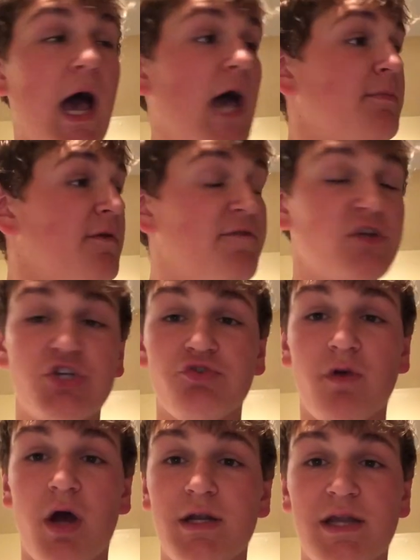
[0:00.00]
I had my
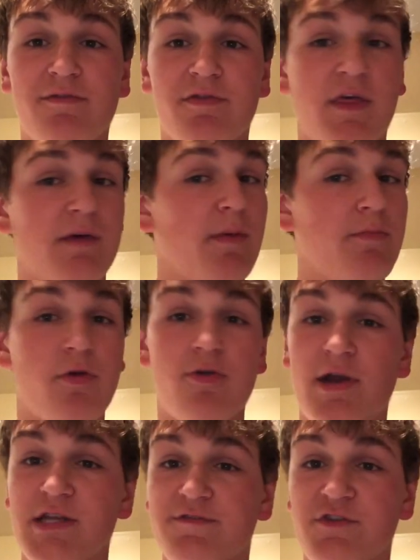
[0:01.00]
fishing rod and everything. My
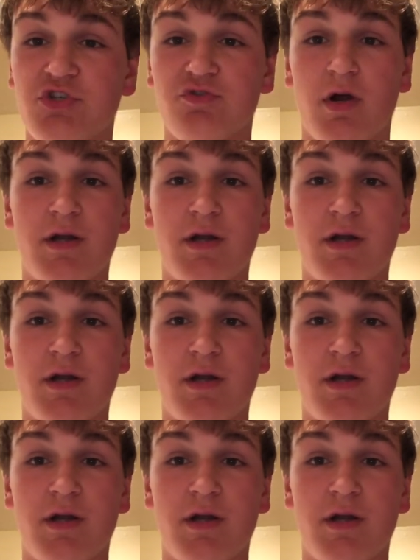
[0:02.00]
brother had his fishing